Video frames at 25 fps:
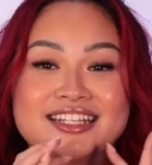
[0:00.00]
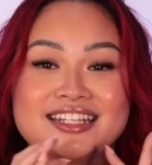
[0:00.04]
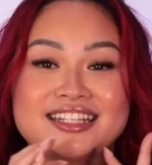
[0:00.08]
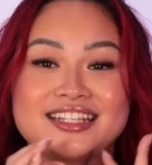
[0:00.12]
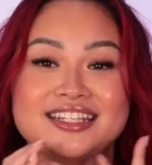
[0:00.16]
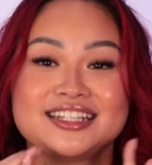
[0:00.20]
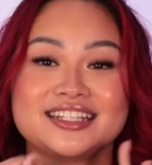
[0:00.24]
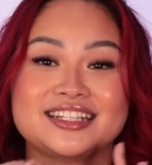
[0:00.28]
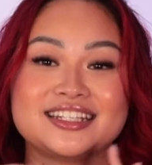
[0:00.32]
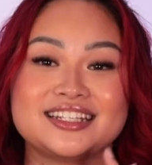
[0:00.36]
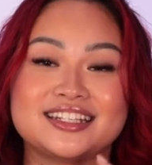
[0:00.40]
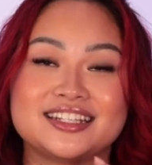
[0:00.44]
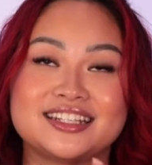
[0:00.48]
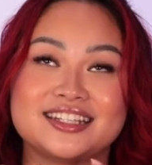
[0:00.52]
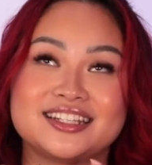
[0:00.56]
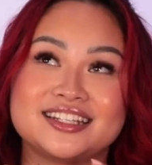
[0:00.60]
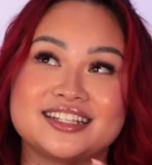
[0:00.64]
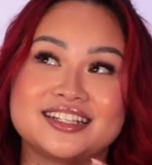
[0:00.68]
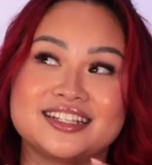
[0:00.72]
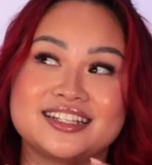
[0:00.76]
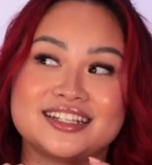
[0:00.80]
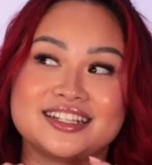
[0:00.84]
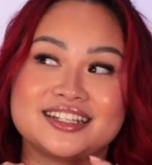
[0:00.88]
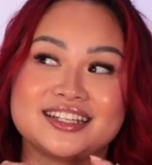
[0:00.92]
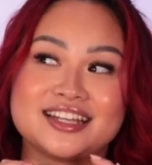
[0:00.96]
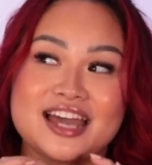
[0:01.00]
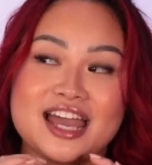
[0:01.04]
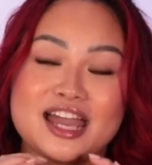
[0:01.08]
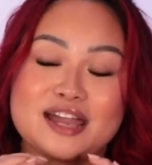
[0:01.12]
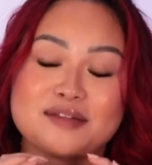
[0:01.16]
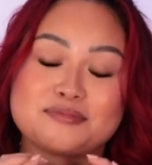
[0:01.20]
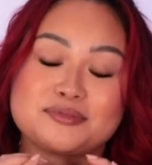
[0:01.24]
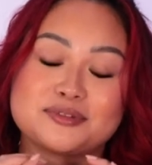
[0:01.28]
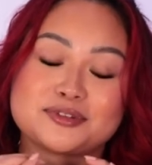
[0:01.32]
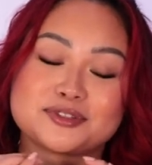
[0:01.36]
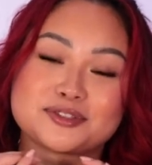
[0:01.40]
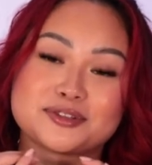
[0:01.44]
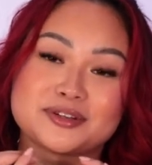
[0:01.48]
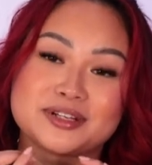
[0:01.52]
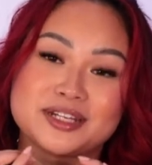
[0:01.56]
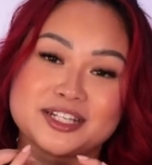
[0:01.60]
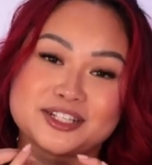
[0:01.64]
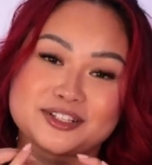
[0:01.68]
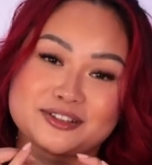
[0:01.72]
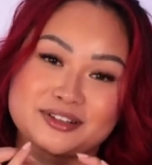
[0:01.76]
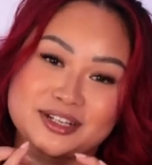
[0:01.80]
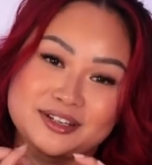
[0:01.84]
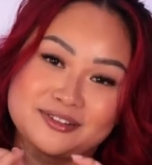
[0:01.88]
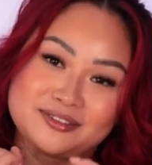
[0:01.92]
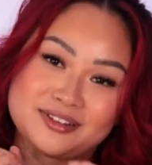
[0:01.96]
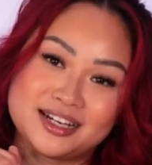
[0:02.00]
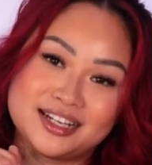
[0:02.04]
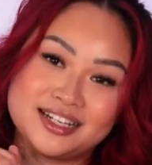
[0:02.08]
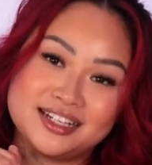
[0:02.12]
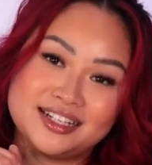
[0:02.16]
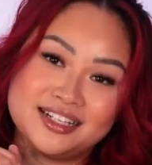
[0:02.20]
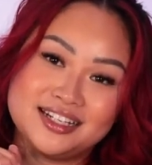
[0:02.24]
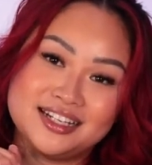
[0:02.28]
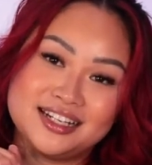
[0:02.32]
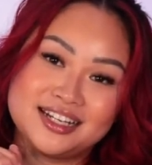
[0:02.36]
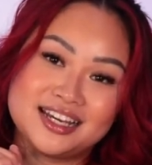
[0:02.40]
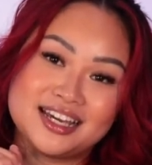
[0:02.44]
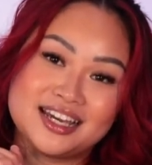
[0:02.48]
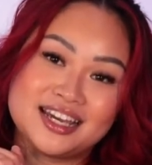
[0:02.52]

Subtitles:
in April 2021.